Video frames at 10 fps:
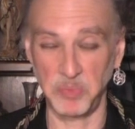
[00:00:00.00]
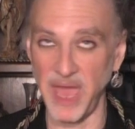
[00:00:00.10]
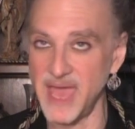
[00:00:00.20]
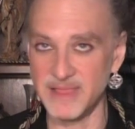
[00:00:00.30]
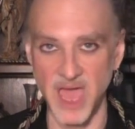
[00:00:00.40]

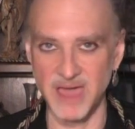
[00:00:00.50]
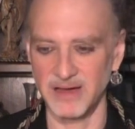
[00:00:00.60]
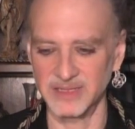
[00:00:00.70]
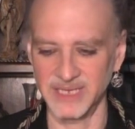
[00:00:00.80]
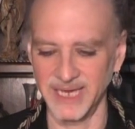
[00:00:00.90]
Pele
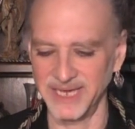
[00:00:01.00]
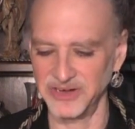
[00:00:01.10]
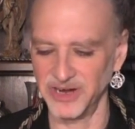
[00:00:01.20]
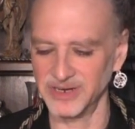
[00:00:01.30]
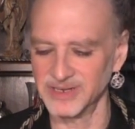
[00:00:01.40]
on the
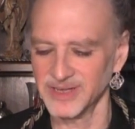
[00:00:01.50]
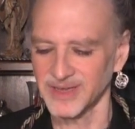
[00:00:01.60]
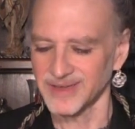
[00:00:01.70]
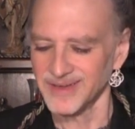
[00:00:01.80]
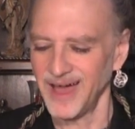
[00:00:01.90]
inner,
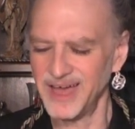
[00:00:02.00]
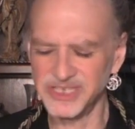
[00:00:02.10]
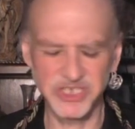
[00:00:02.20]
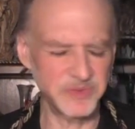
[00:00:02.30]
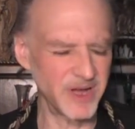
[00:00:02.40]
uh,
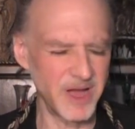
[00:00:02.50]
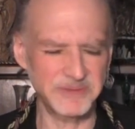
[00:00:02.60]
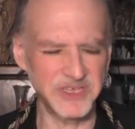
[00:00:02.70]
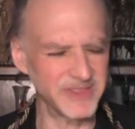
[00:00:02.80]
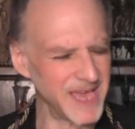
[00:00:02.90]
two of
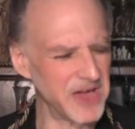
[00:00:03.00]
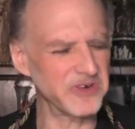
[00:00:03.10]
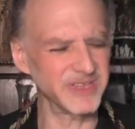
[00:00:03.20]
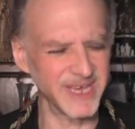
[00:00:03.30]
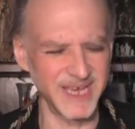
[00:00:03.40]
cups on the
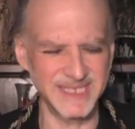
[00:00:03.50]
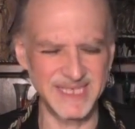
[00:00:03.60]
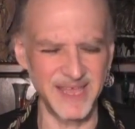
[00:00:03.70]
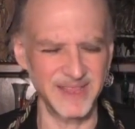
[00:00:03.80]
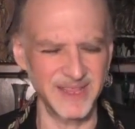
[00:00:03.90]
outer. And like I
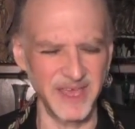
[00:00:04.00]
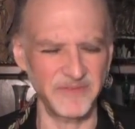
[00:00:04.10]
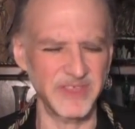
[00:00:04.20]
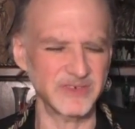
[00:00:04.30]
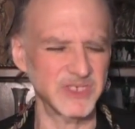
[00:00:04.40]
said,
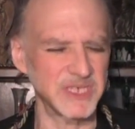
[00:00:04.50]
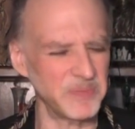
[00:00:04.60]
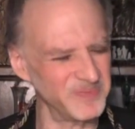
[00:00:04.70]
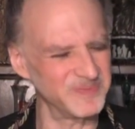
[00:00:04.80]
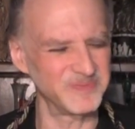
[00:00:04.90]
if there's
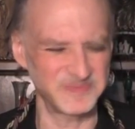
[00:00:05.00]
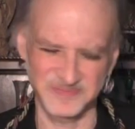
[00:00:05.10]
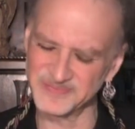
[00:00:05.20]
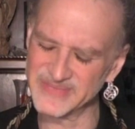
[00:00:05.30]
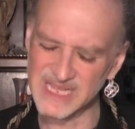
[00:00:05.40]
something
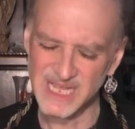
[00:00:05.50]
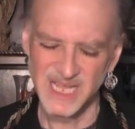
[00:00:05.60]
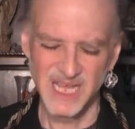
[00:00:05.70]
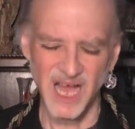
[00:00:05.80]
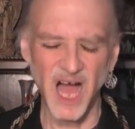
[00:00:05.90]

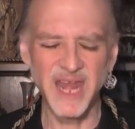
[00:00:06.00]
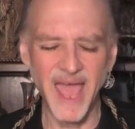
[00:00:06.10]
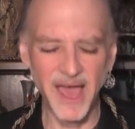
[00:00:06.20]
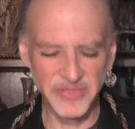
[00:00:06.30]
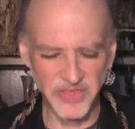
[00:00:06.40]

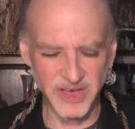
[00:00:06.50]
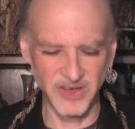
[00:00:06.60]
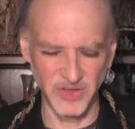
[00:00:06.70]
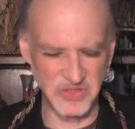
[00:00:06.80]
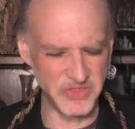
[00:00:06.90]

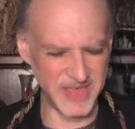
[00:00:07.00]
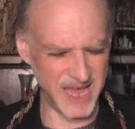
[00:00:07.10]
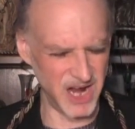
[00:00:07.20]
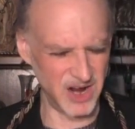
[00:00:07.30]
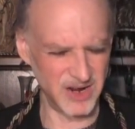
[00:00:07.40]
unethical
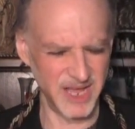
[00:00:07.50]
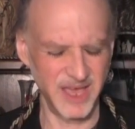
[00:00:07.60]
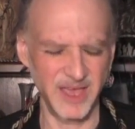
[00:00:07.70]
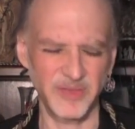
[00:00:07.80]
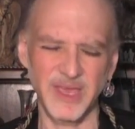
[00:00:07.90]
there.
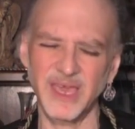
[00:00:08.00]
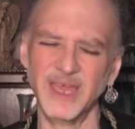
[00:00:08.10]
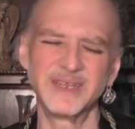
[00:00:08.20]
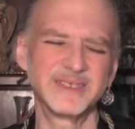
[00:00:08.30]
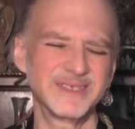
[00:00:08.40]
It,
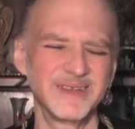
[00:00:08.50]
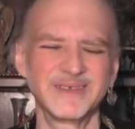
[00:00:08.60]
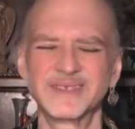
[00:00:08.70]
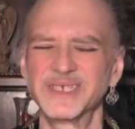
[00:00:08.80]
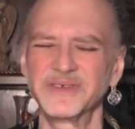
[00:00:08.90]
and it doesn't
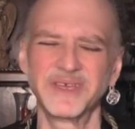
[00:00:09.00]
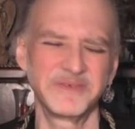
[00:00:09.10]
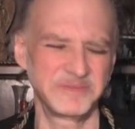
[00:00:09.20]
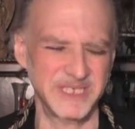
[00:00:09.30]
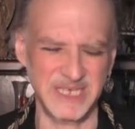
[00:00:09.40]
necessarily
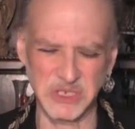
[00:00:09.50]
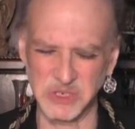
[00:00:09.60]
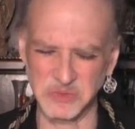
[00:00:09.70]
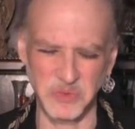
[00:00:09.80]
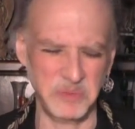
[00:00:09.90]
have to be
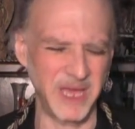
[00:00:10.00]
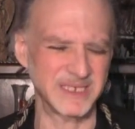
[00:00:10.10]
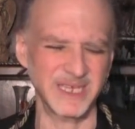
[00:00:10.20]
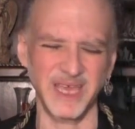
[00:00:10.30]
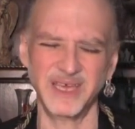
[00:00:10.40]
sexual or
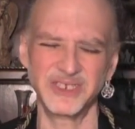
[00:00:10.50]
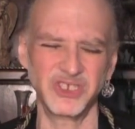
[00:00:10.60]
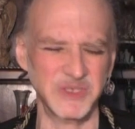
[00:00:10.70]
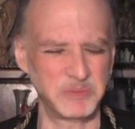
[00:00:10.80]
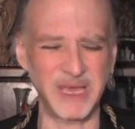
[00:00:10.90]
romantic. It can
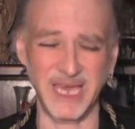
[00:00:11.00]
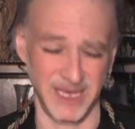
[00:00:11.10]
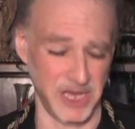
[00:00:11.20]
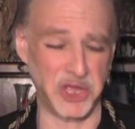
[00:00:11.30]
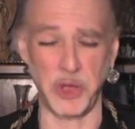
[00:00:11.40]
just
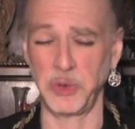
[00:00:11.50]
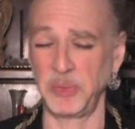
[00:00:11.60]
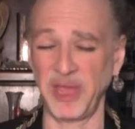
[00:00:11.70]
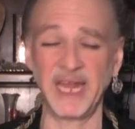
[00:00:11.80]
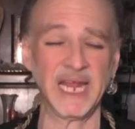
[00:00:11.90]
be a
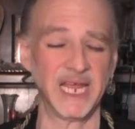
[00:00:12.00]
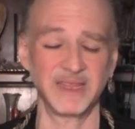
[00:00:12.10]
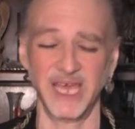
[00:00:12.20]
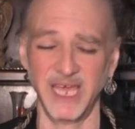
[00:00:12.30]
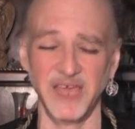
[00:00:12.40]

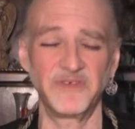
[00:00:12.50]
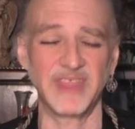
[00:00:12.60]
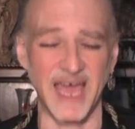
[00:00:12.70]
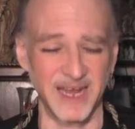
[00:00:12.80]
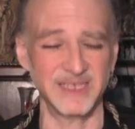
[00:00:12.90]
codependent. Like,
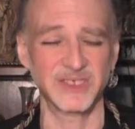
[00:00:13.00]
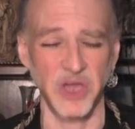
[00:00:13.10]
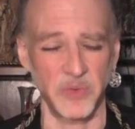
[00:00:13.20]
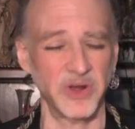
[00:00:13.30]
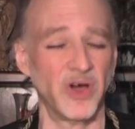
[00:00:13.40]
if that is
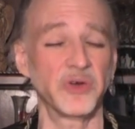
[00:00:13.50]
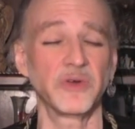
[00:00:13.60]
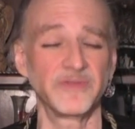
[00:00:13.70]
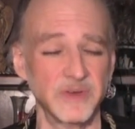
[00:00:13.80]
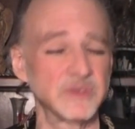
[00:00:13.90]
going on,
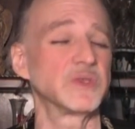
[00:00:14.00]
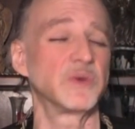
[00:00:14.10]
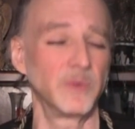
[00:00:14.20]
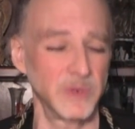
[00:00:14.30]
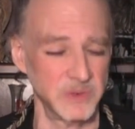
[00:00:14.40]
or if those are
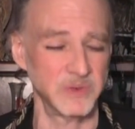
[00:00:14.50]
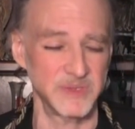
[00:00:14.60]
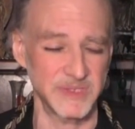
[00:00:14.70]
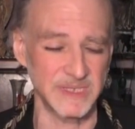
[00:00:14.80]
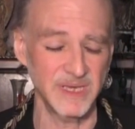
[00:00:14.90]
the
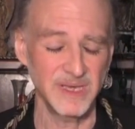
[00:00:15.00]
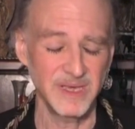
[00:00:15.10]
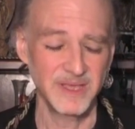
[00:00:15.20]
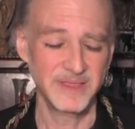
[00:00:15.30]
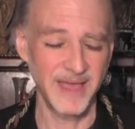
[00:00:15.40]
wounds
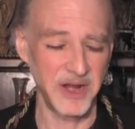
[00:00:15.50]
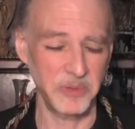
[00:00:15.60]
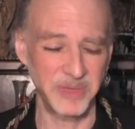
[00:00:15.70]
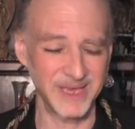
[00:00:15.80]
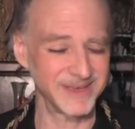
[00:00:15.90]
that
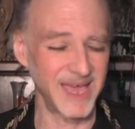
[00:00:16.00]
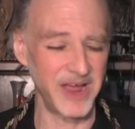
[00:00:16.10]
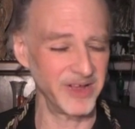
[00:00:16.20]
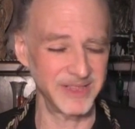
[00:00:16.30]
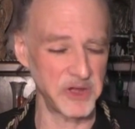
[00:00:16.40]
are being
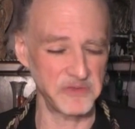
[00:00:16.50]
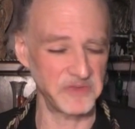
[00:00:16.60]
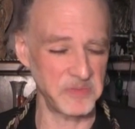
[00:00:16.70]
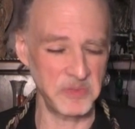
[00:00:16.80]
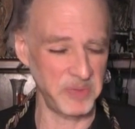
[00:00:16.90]
carried there
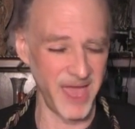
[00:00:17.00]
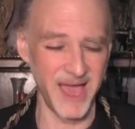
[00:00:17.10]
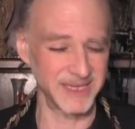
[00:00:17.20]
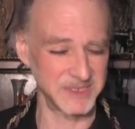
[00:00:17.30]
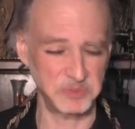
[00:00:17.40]
from the
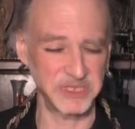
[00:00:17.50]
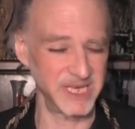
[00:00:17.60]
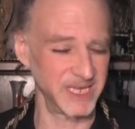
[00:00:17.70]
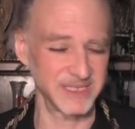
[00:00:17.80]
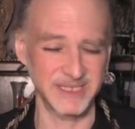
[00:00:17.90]
past,
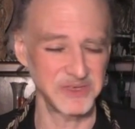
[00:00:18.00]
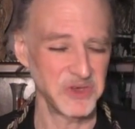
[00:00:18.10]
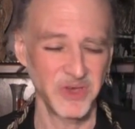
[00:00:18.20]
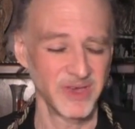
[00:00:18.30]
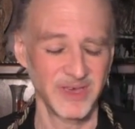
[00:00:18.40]
please.
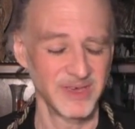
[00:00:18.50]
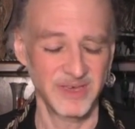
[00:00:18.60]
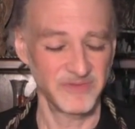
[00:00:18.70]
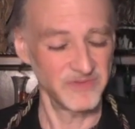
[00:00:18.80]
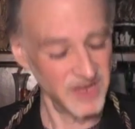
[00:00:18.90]

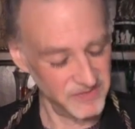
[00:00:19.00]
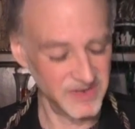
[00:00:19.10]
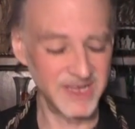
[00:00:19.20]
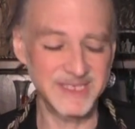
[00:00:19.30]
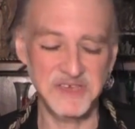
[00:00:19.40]

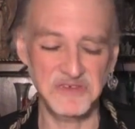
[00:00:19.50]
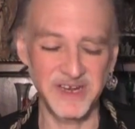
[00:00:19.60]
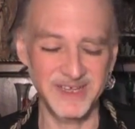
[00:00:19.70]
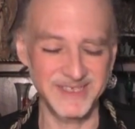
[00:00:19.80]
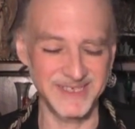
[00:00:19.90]
If it is, if
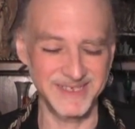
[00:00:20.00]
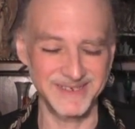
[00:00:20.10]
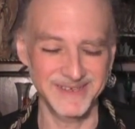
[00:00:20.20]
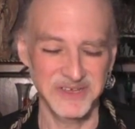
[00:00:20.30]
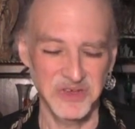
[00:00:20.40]
it
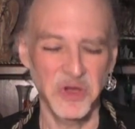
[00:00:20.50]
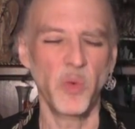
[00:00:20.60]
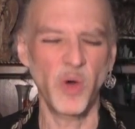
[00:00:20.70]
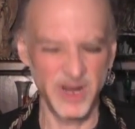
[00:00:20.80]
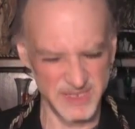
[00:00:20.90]
isn't,
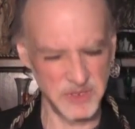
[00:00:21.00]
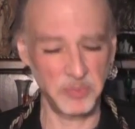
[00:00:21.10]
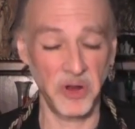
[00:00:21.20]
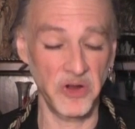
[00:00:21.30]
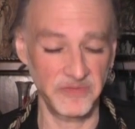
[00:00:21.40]
what is
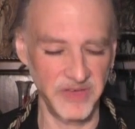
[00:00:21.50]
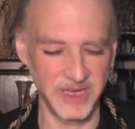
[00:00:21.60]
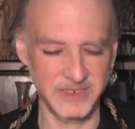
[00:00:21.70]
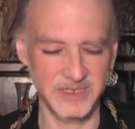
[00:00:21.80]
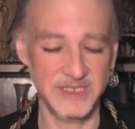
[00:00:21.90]
the
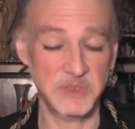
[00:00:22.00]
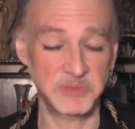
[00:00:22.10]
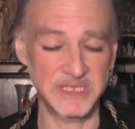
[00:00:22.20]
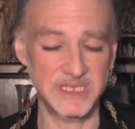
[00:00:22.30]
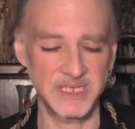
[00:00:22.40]
perfect,
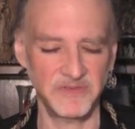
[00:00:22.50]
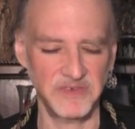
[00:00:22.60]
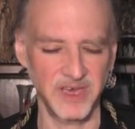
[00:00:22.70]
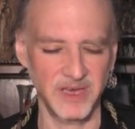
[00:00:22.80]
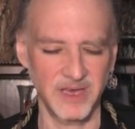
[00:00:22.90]

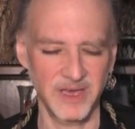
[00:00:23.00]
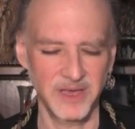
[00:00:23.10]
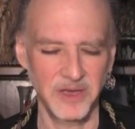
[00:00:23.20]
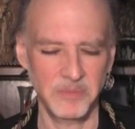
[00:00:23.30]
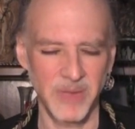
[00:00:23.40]
specific
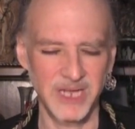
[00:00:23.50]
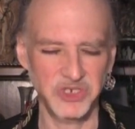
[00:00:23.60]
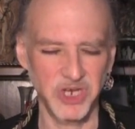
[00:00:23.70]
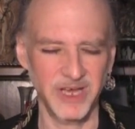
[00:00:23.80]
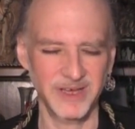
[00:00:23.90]

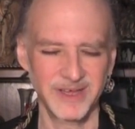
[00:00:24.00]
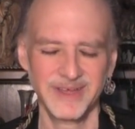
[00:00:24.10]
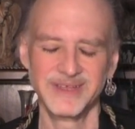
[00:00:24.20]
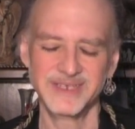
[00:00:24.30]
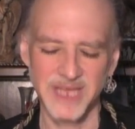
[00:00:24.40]
mantra
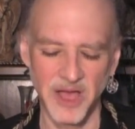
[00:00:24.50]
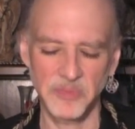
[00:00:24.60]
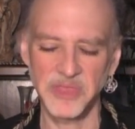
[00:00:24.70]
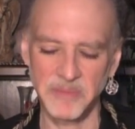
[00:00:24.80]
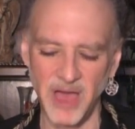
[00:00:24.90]
to
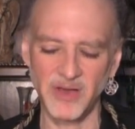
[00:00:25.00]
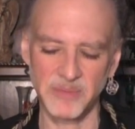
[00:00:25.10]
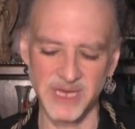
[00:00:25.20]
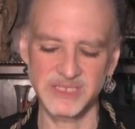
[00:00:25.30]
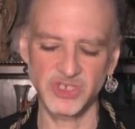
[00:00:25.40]
help them
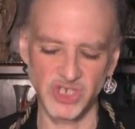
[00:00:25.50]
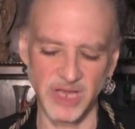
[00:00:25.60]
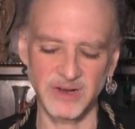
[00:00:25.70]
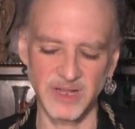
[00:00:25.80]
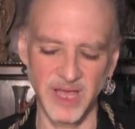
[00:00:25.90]
alchemize the
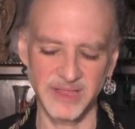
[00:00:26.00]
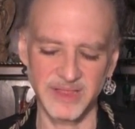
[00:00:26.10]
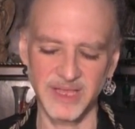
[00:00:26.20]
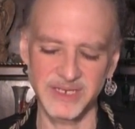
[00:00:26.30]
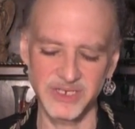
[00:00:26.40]
shadow to light,
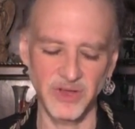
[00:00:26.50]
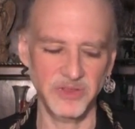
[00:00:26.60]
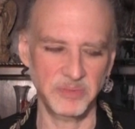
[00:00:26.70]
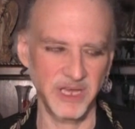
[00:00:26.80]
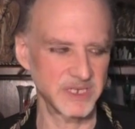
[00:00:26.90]
the lead to
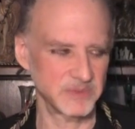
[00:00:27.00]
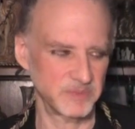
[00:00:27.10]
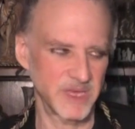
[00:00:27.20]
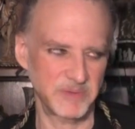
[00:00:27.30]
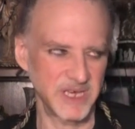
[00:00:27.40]
gold, the paint to
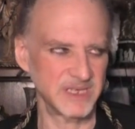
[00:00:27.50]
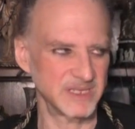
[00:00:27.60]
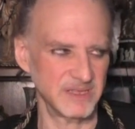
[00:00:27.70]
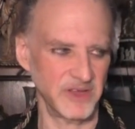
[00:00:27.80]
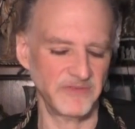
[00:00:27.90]

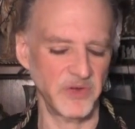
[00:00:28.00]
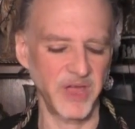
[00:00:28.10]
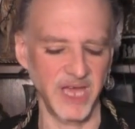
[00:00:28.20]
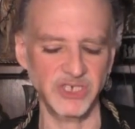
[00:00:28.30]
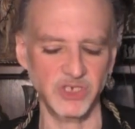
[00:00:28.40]
peace, and their
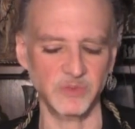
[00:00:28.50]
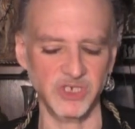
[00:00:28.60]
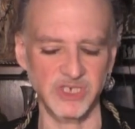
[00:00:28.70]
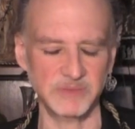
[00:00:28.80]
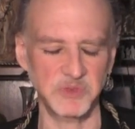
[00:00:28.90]
vocation,
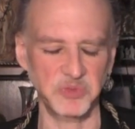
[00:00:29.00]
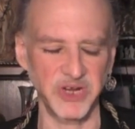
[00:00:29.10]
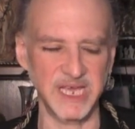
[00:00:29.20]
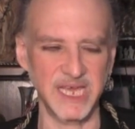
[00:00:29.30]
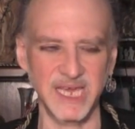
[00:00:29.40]
which seems
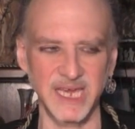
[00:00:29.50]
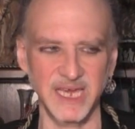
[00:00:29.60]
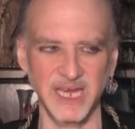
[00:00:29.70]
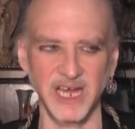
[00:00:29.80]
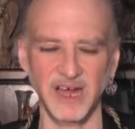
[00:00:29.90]
pretty
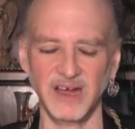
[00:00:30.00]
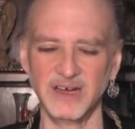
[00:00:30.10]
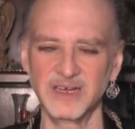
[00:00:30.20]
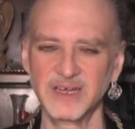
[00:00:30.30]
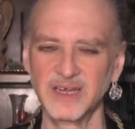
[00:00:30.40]
key
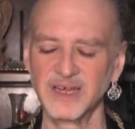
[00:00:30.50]
here,